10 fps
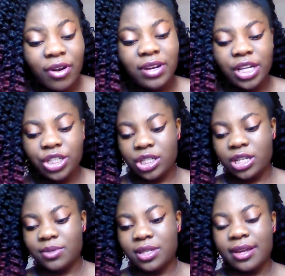Revelation
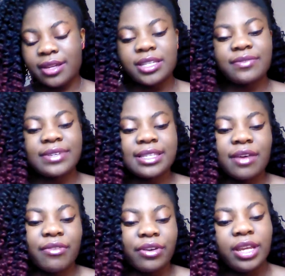chapter 19 verse
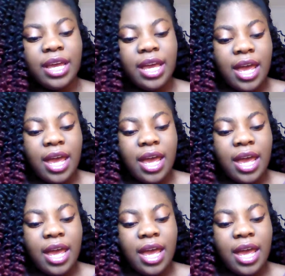7,